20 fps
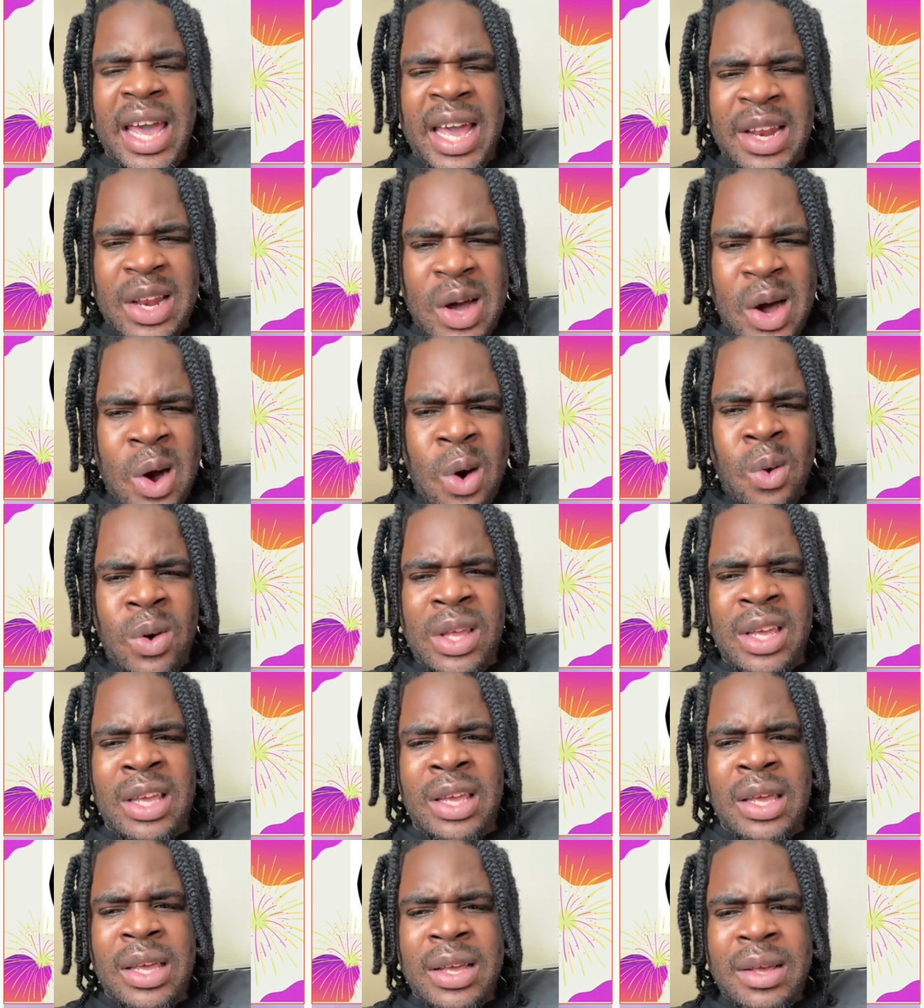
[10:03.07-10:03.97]
it
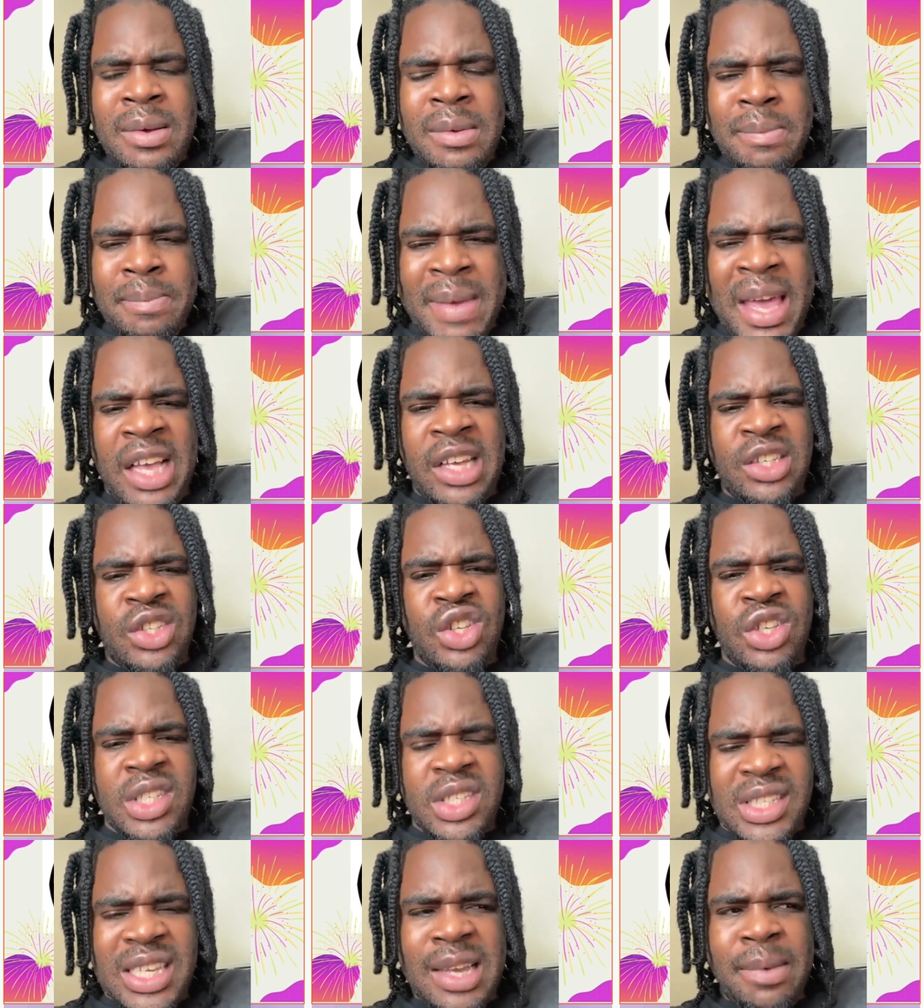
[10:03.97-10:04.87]
only makes
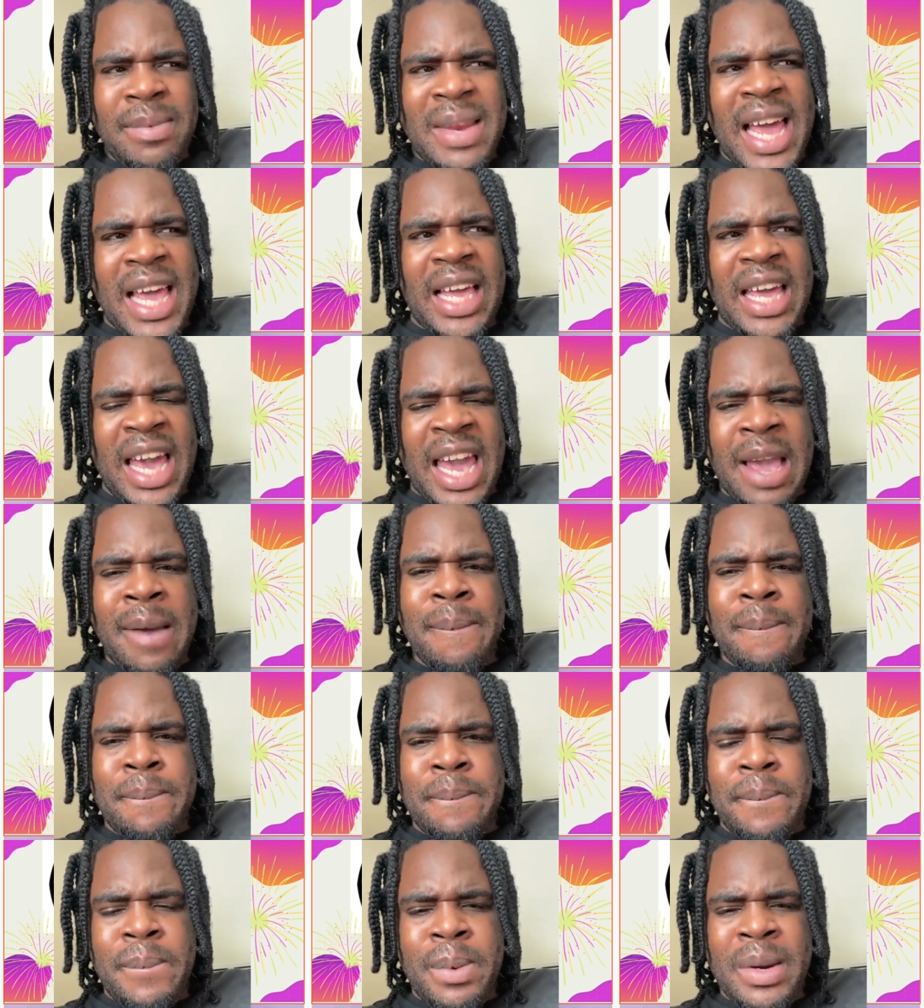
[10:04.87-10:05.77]
you seem like you're
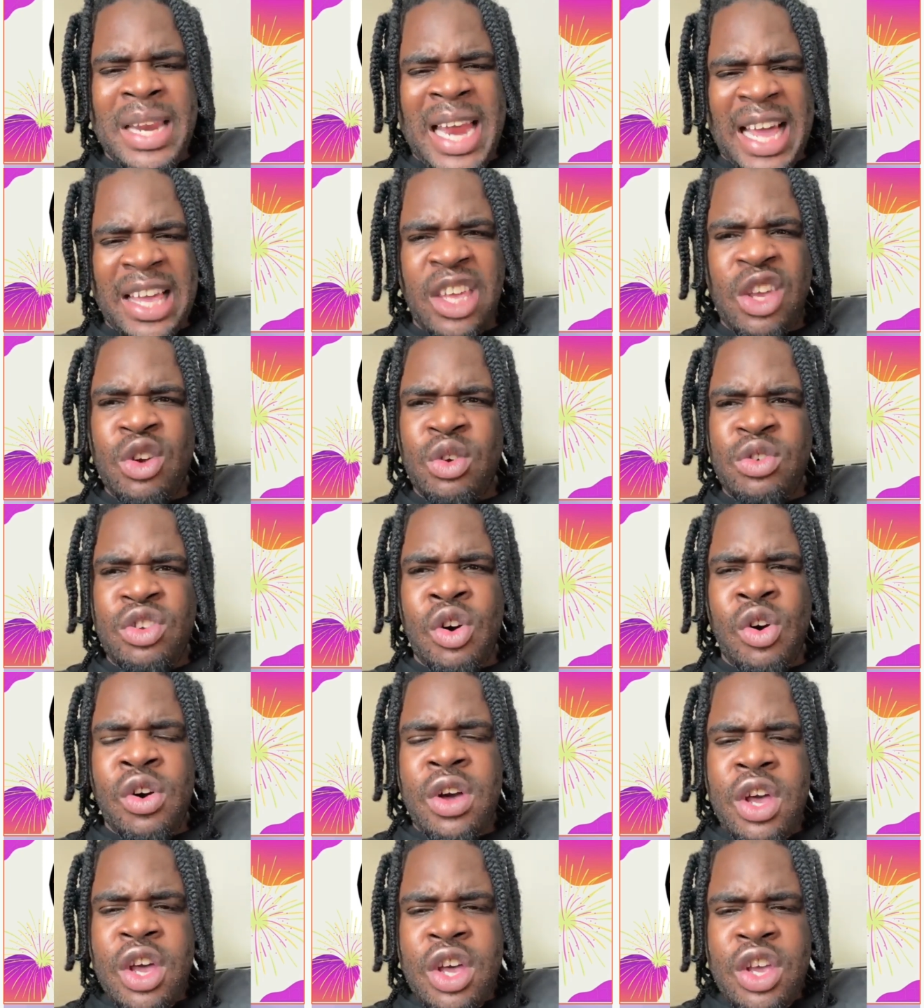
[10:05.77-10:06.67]

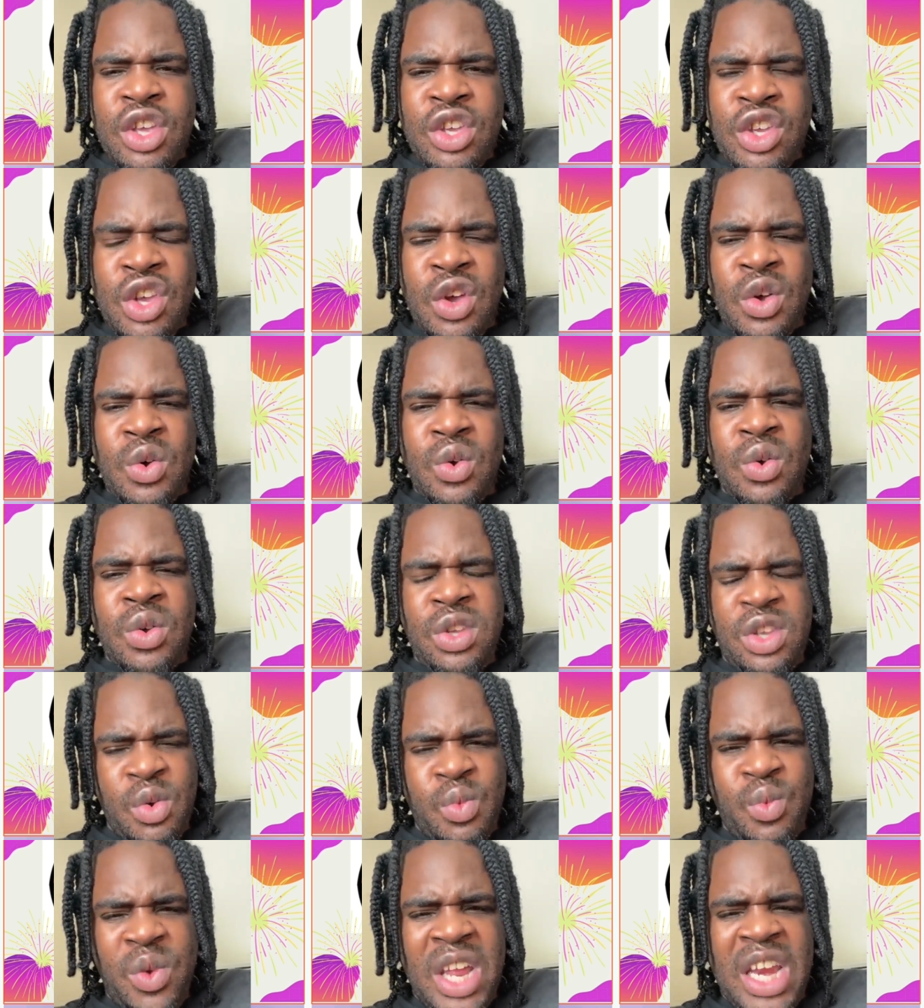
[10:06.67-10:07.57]
you
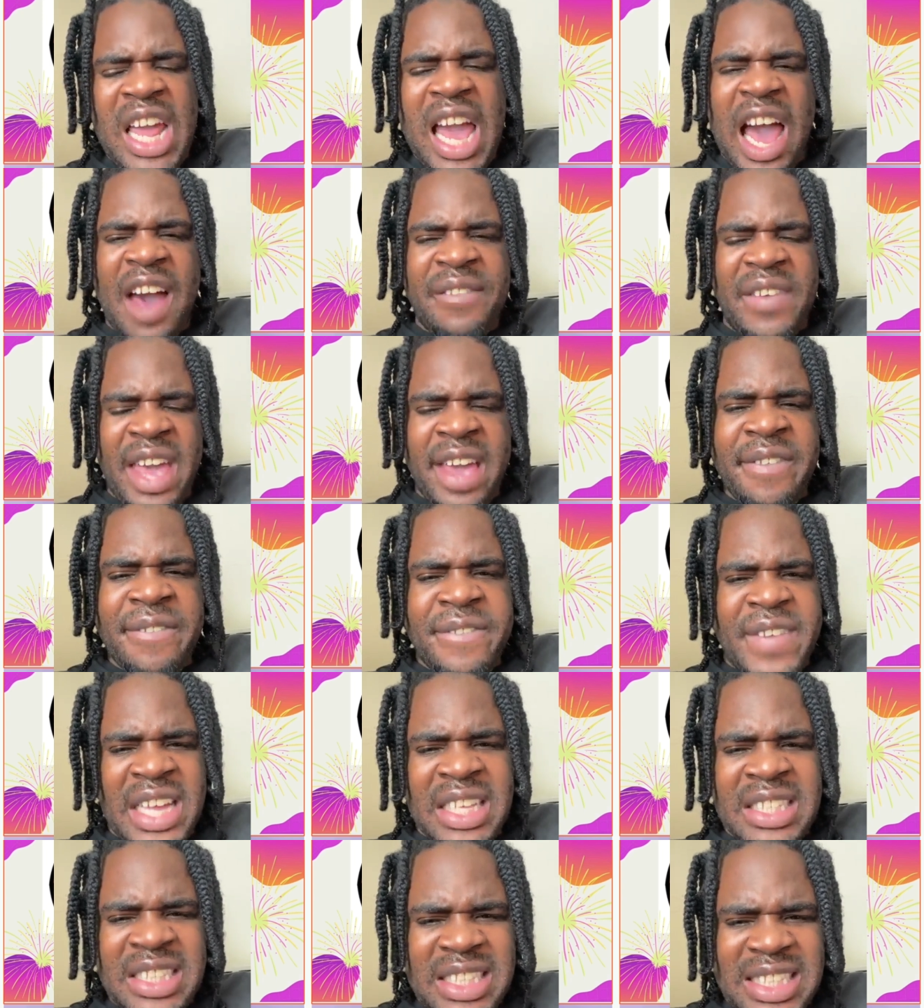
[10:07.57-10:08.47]
really have a
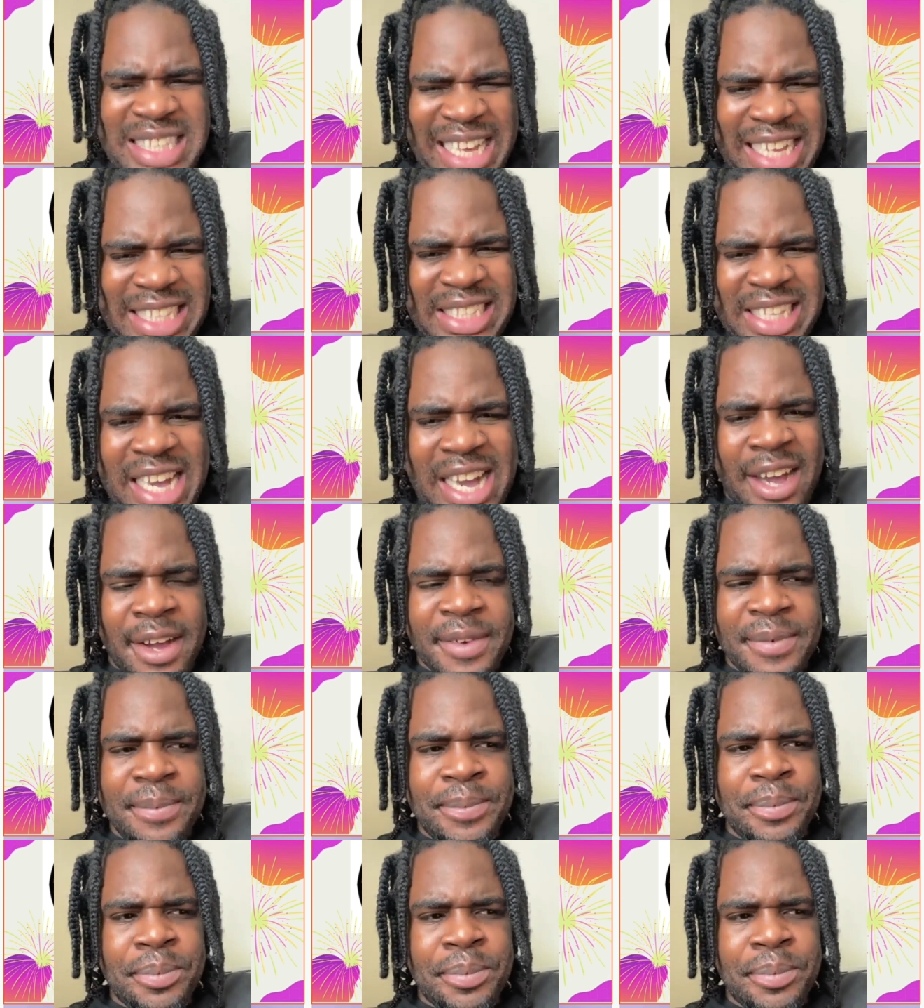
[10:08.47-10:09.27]
vendetta